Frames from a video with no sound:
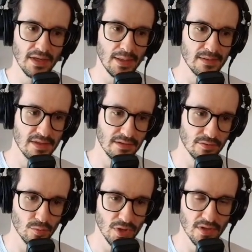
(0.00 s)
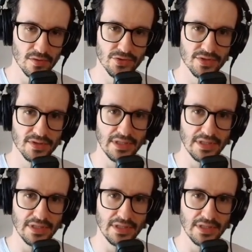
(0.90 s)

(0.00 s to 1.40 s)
and that triggers